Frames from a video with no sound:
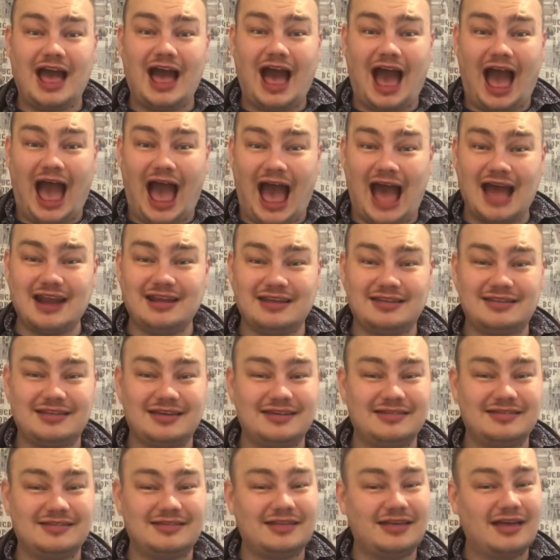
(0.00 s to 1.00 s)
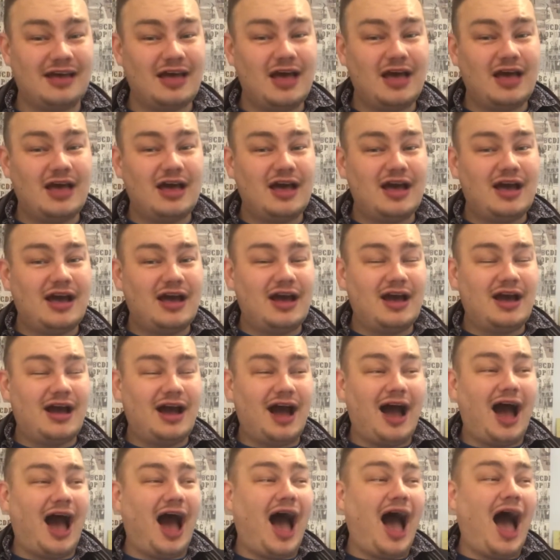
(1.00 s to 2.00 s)
and it is
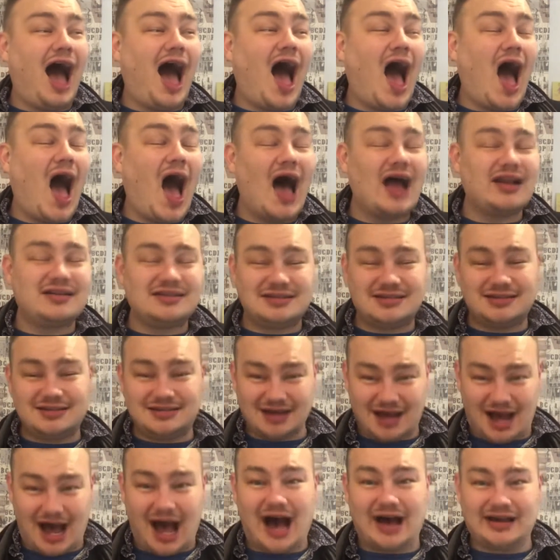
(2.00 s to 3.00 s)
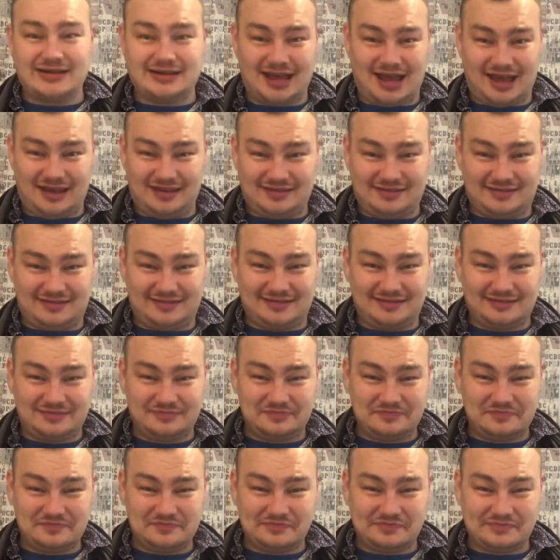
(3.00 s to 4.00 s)
a TARDIS,
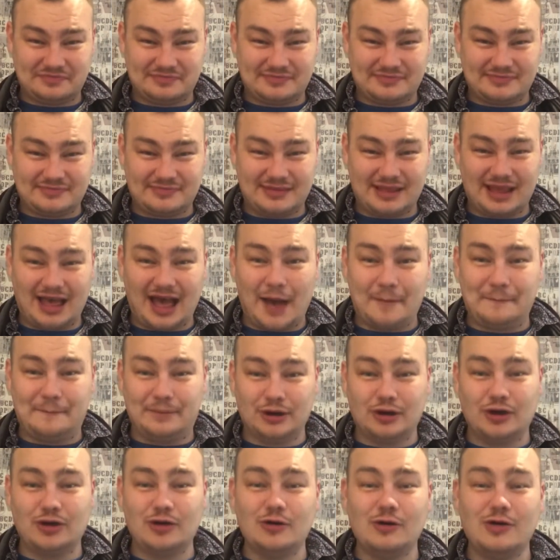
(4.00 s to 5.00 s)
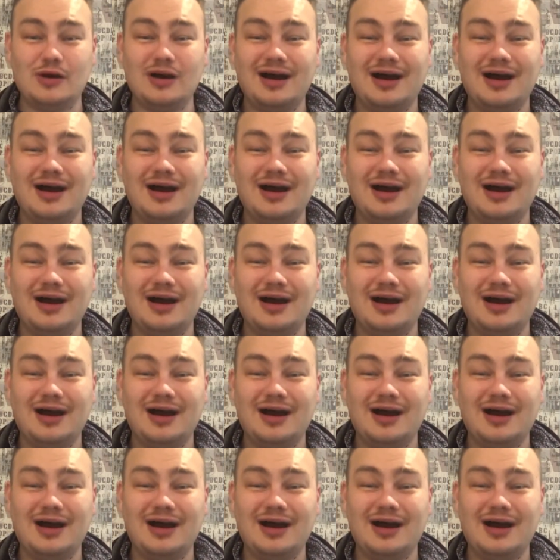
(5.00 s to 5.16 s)
a blue